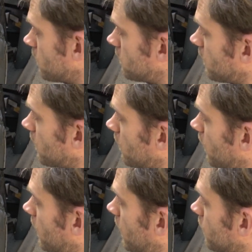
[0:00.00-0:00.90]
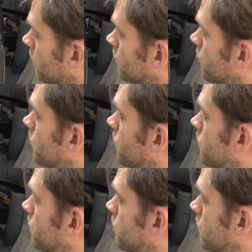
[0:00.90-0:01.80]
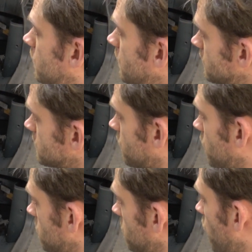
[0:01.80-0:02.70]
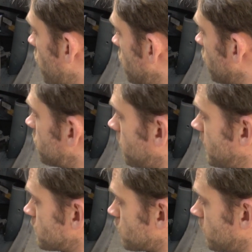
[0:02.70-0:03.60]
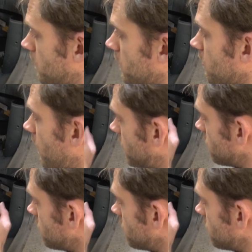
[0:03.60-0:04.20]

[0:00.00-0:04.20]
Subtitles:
So I'll give these a couple more cuts. I may just come in with the grinder